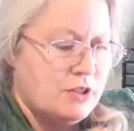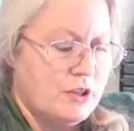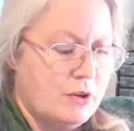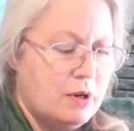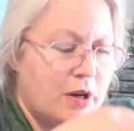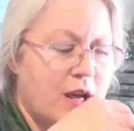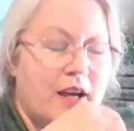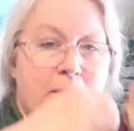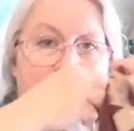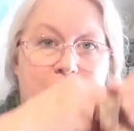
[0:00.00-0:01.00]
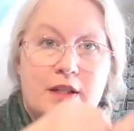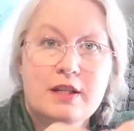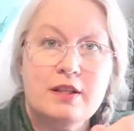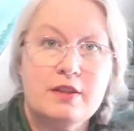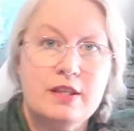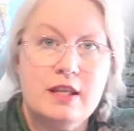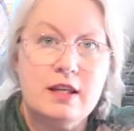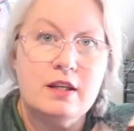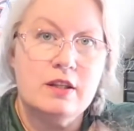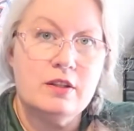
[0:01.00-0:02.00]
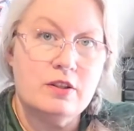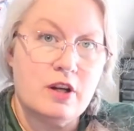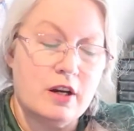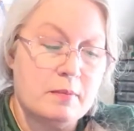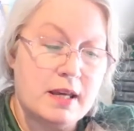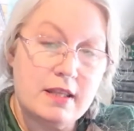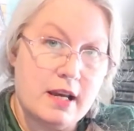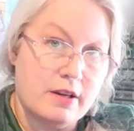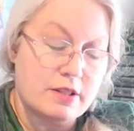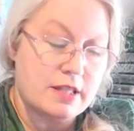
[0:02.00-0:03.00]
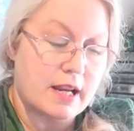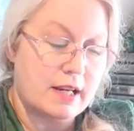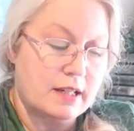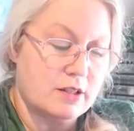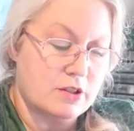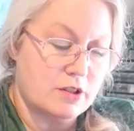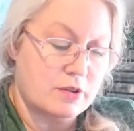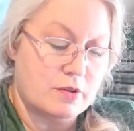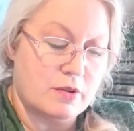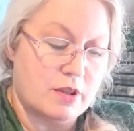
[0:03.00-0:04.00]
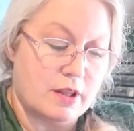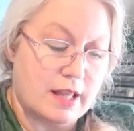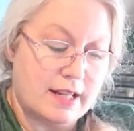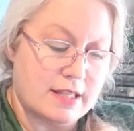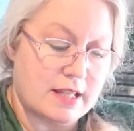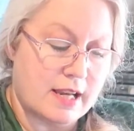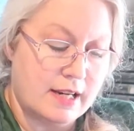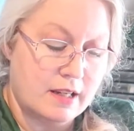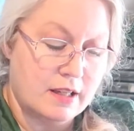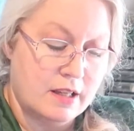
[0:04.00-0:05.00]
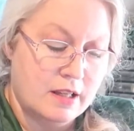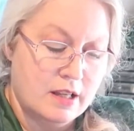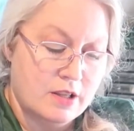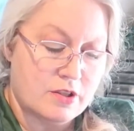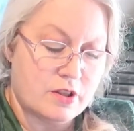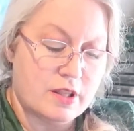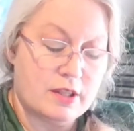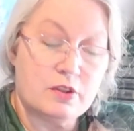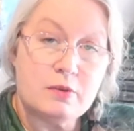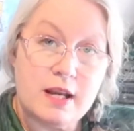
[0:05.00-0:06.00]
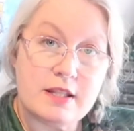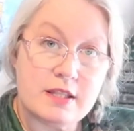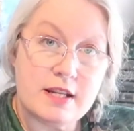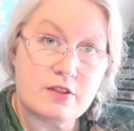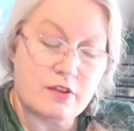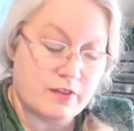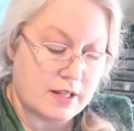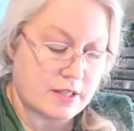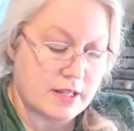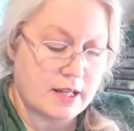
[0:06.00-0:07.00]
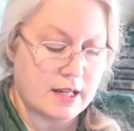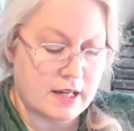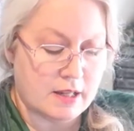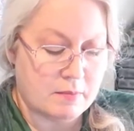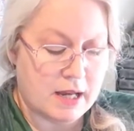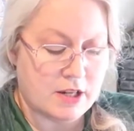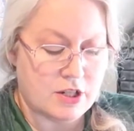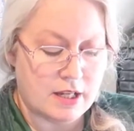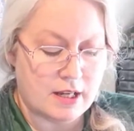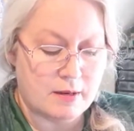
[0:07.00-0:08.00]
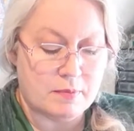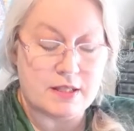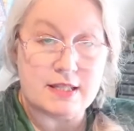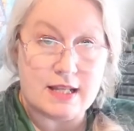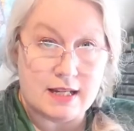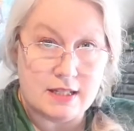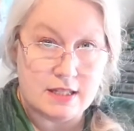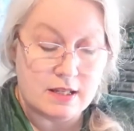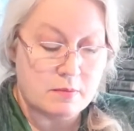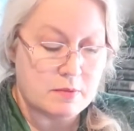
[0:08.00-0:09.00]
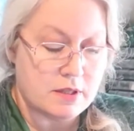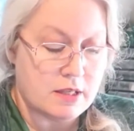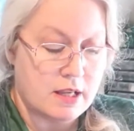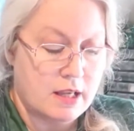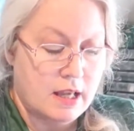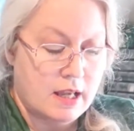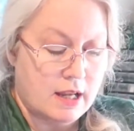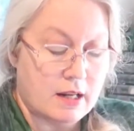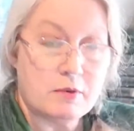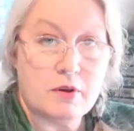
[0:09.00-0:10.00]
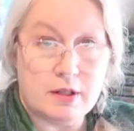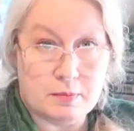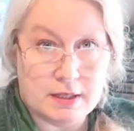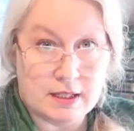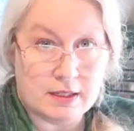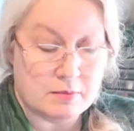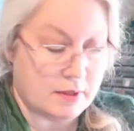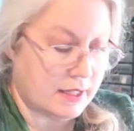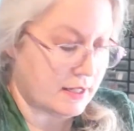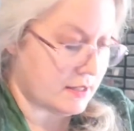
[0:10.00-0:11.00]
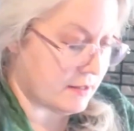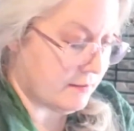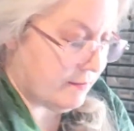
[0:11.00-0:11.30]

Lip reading: So I put the dark bag, the outside, into the light side so that the right sides are facing, and I'm matching up the side seams, and I'm going to pin it in place